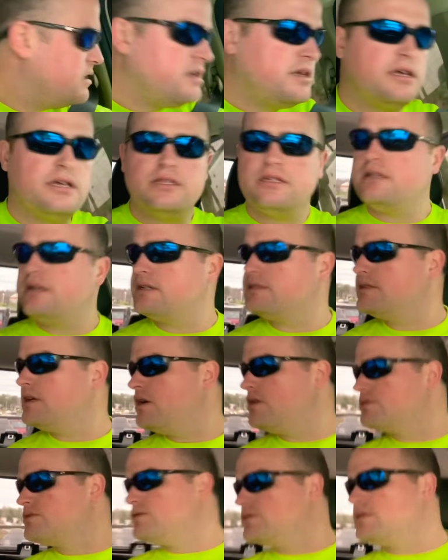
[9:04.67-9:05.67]
And then I
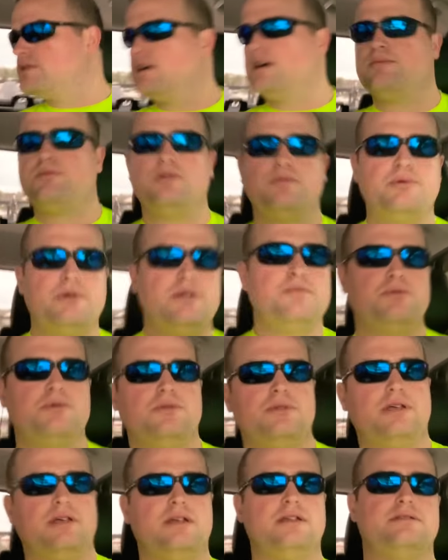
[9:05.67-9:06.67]
talked to a couple of people
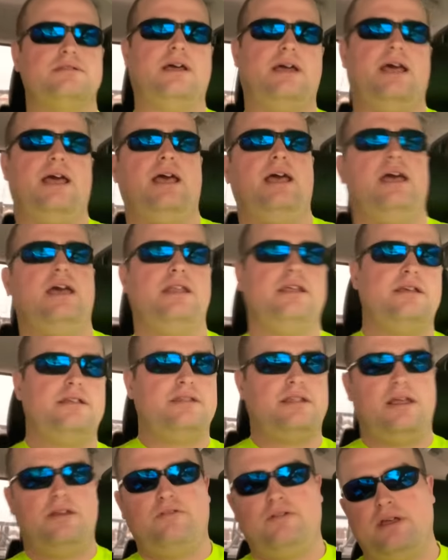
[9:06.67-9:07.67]
that, that had it,
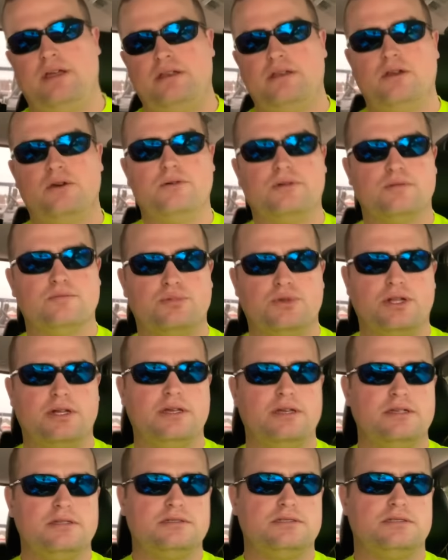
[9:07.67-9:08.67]
and they've had no
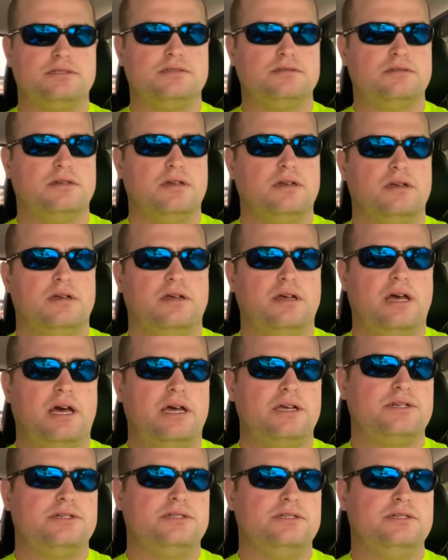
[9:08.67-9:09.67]
complaints, and
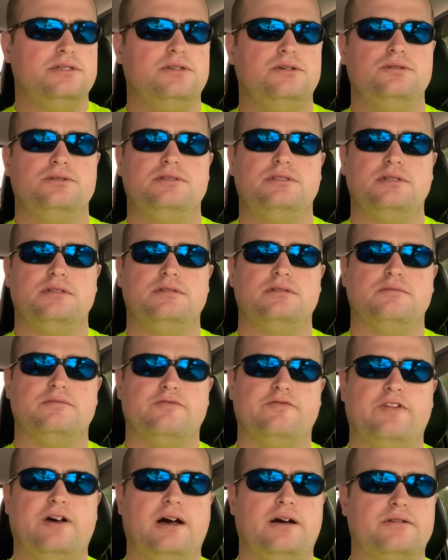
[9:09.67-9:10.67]
actually used it
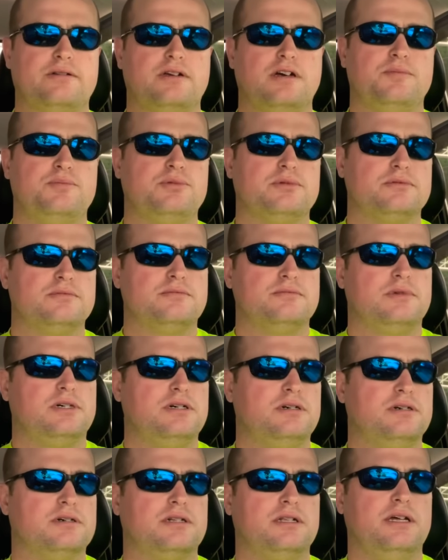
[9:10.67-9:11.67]
and filed a couple of
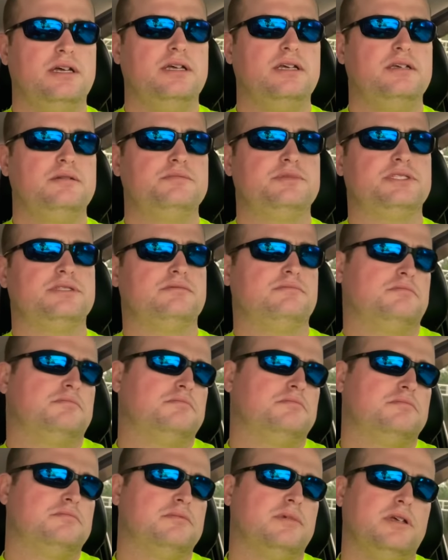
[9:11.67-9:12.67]
uh, claims,
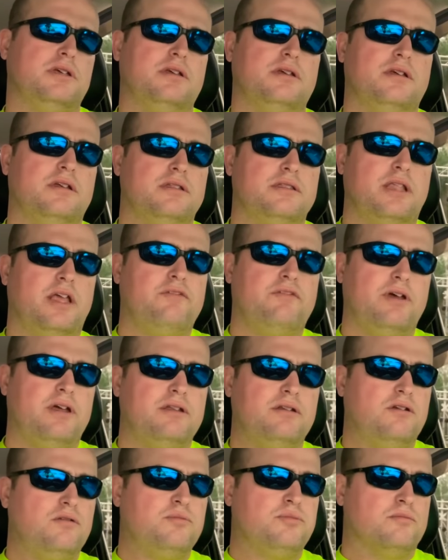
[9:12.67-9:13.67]
and they've had
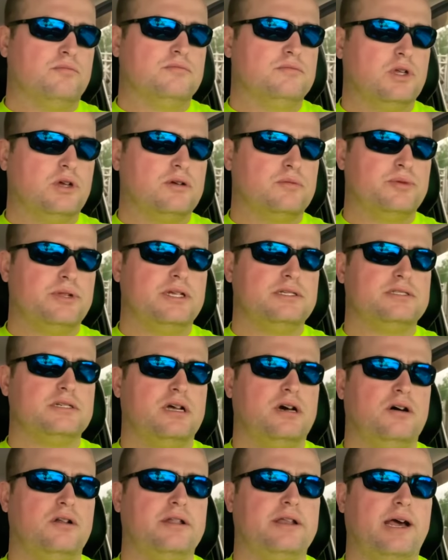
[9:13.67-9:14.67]
no, no complaints at
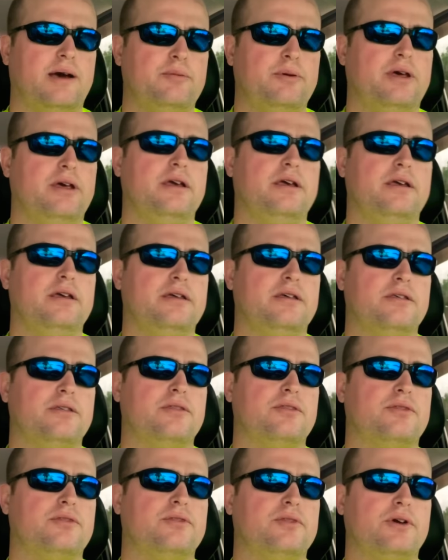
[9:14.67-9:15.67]
all. And I pay
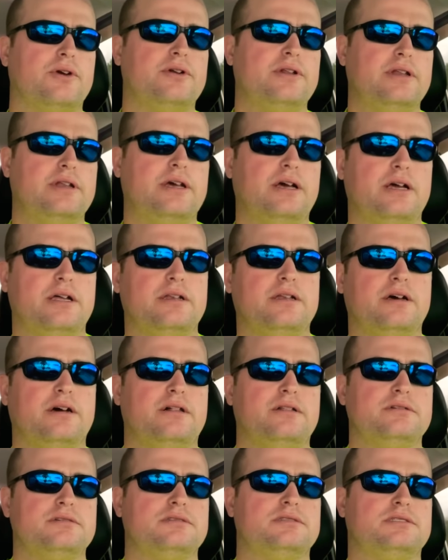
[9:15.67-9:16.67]

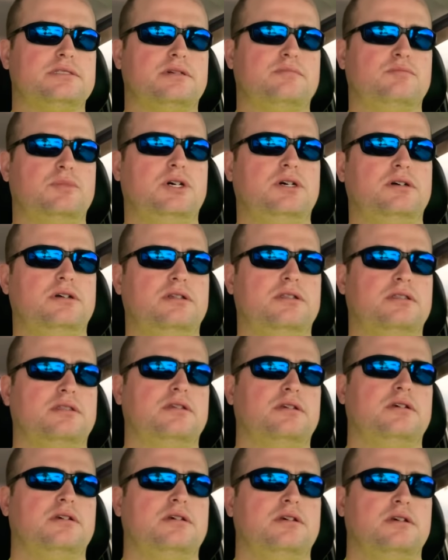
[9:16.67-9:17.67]
$39 a
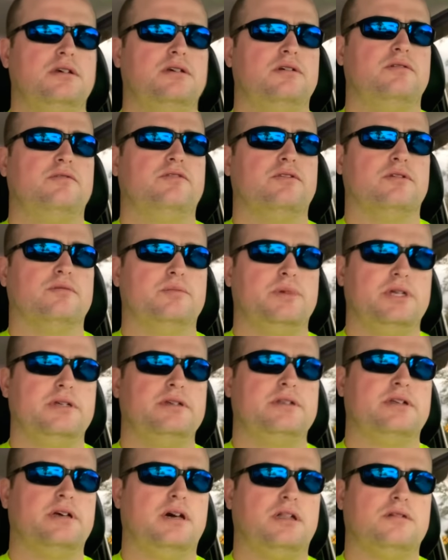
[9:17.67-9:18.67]
month for a
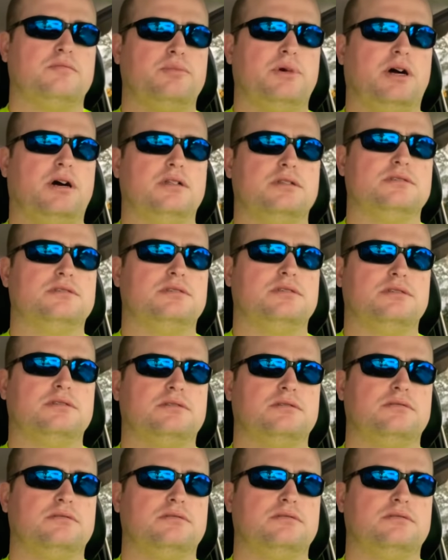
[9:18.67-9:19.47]
million dollar policy.